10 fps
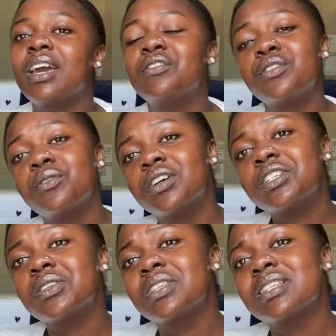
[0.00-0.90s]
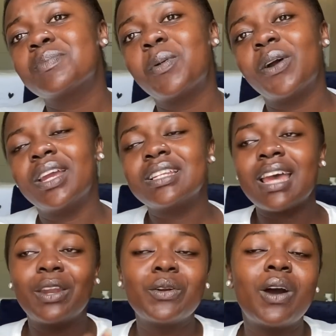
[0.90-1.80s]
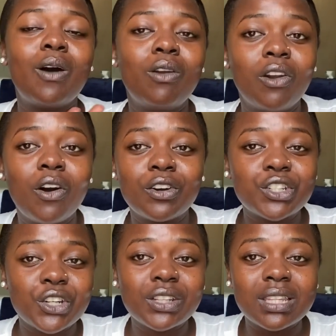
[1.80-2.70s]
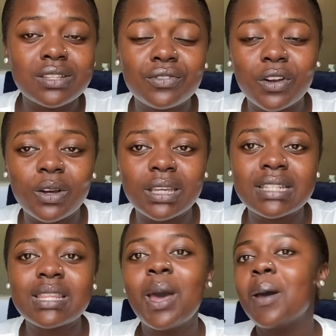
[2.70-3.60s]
If you've watched to this point, I don't know how long or short this vlog is,